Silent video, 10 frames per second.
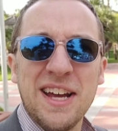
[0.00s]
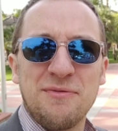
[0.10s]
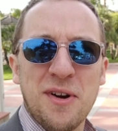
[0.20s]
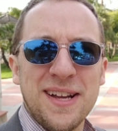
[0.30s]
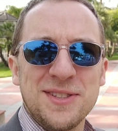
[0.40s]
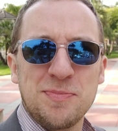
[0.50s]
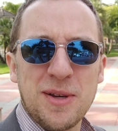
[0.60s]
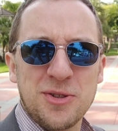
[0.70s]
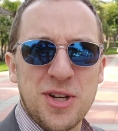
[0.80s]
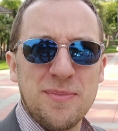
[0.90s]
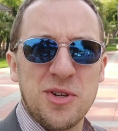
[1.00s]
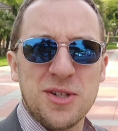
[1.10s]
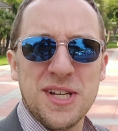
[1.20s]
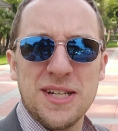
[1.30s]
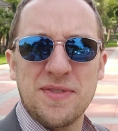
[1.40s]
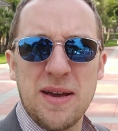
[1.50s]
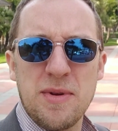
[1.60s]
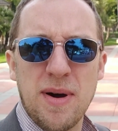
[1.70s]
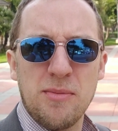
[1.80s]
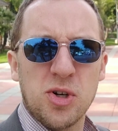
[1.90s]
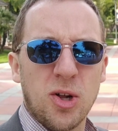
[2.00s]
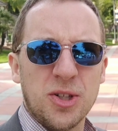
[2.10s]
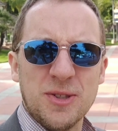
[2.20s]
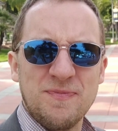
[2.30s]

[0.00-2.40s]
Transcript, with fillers: Hey friends, Pastor James here, Dean of Canby Bible College.